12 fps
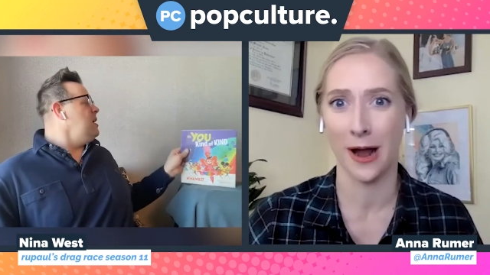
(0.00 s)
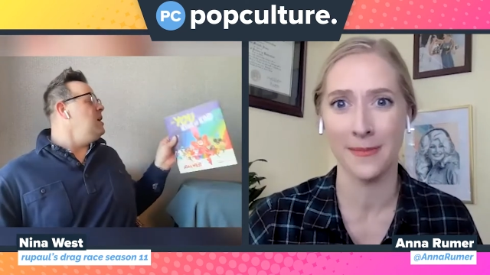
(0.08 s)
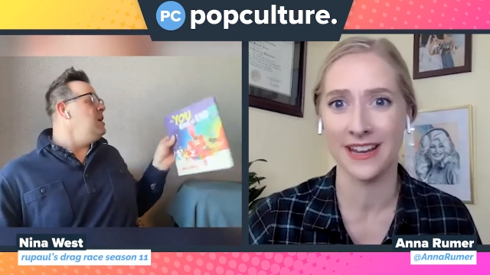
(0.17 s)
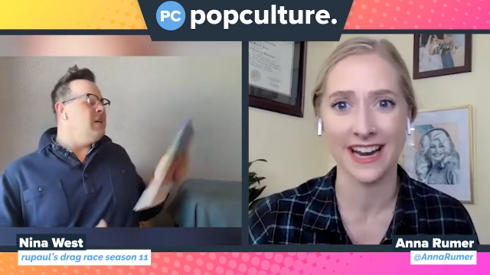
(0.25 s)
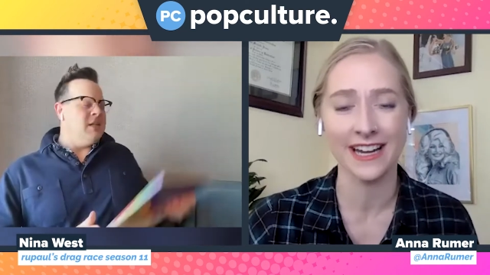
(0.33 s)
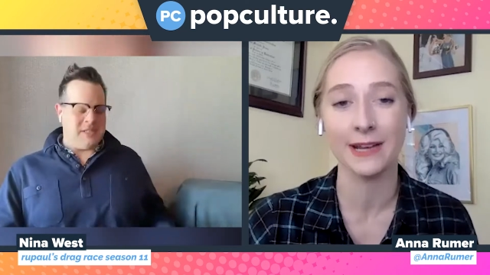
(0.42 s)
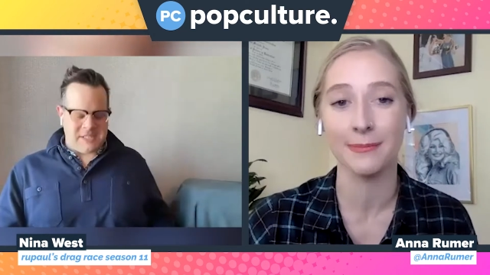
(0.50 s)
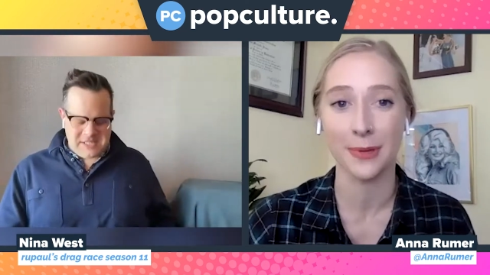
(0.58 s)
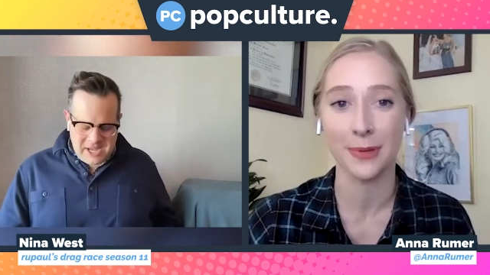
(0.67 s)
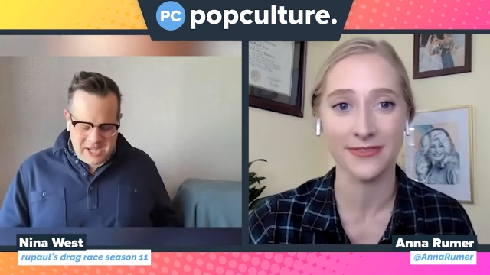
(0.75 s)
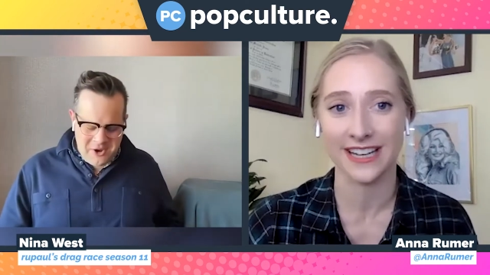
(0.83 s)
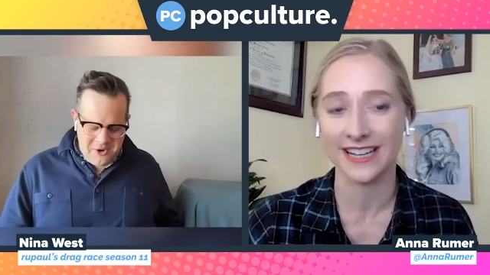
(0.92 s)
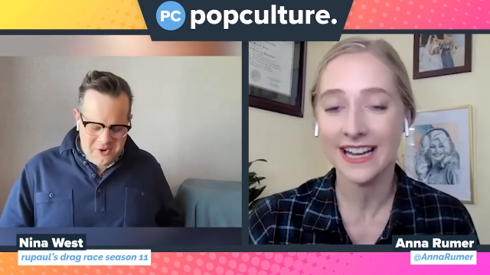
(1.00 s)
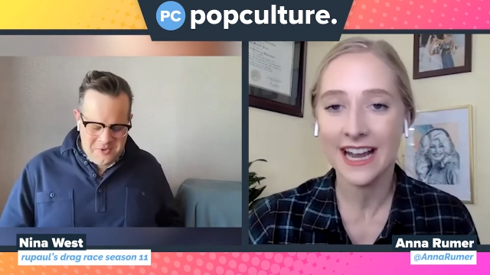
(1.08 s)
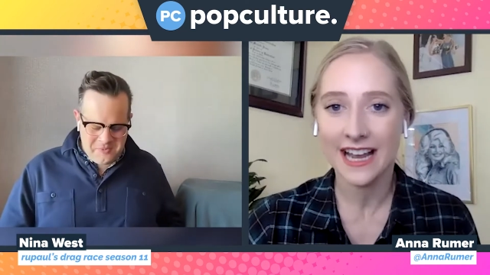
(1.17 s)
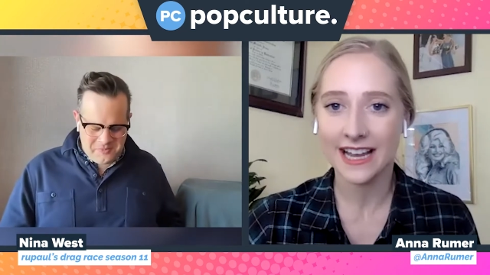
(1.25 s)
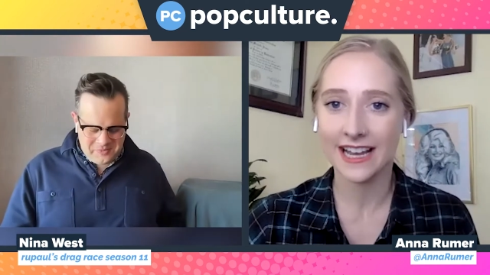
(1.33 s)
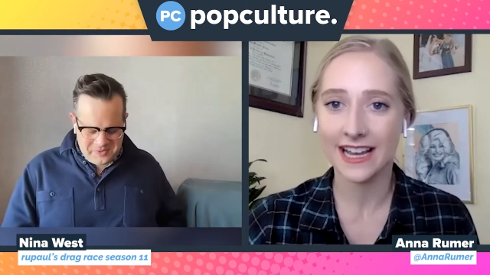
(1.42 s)
Speaker 1: I mean, any book so,
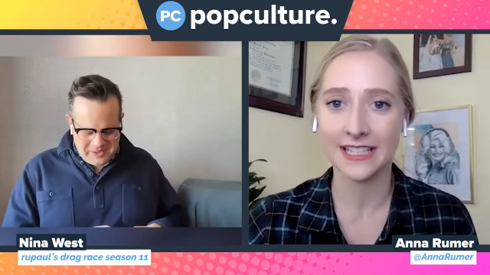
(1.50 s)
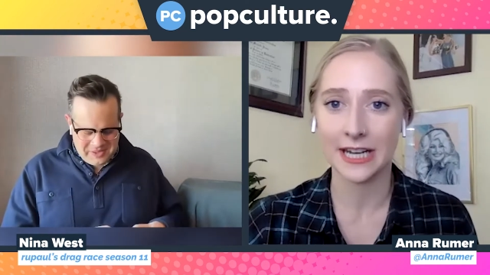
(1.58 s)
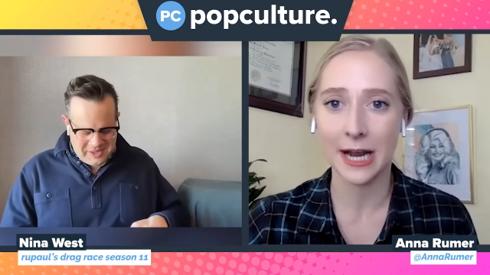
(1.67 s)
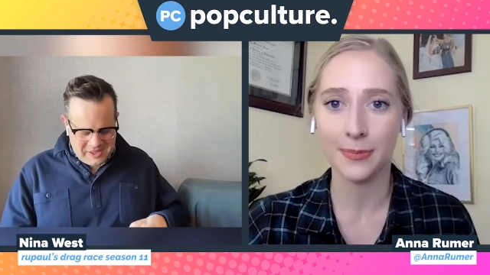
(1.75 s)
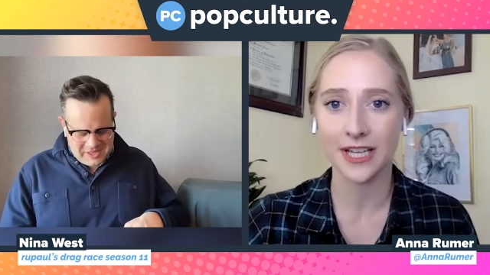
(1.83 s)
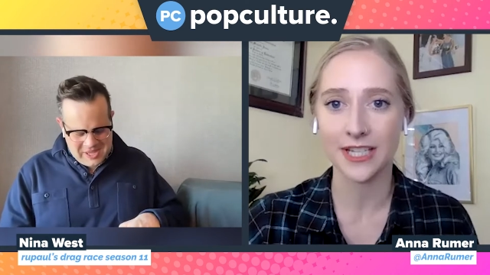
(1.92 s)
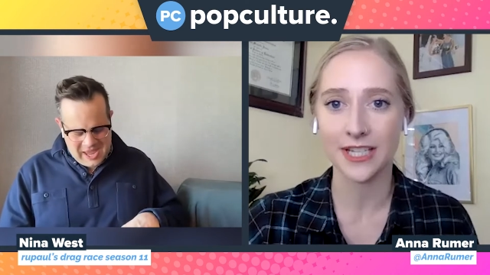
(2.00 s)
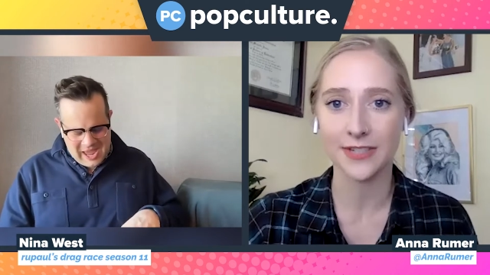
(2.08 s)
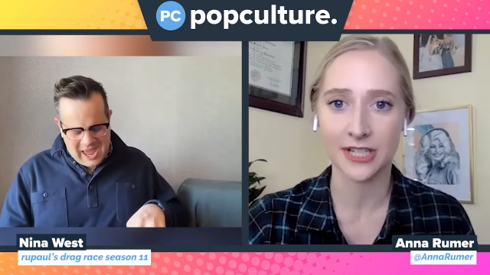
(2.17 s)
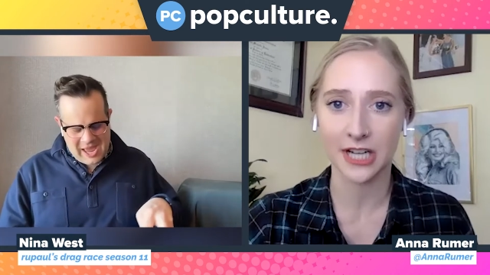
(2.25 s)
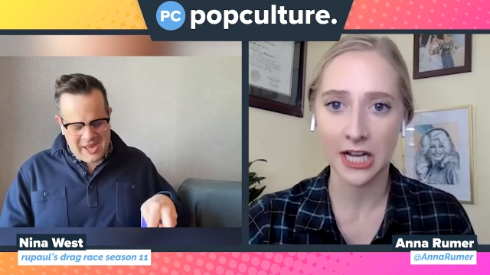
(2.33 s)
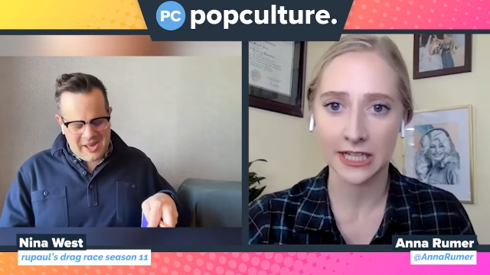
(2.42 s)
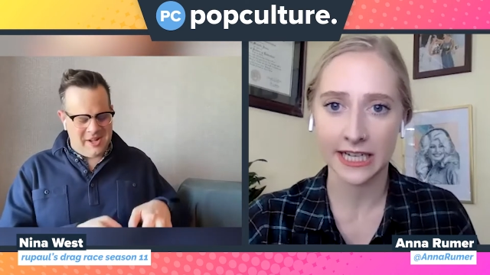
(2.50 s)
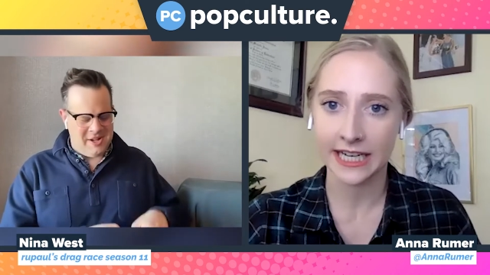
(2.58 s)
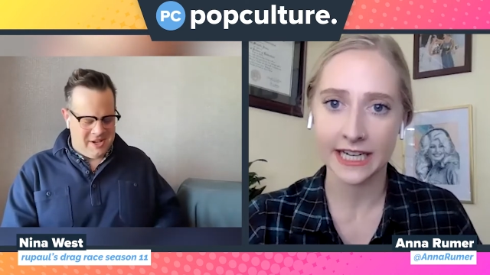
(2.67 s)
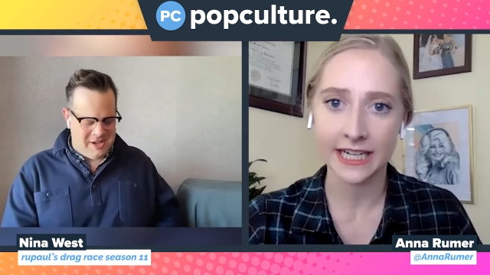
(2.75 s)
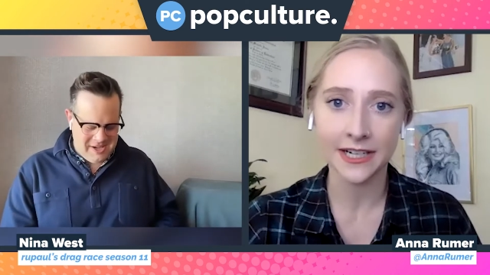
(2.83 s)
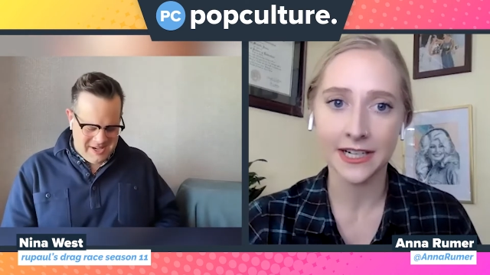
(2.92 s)
that gets an A plus yeah. from
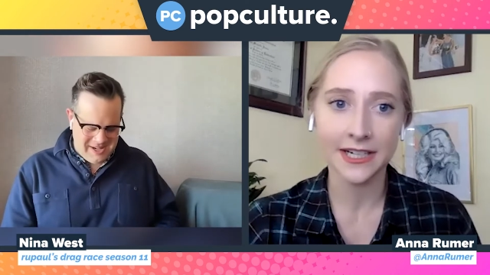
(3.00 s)
Dolly.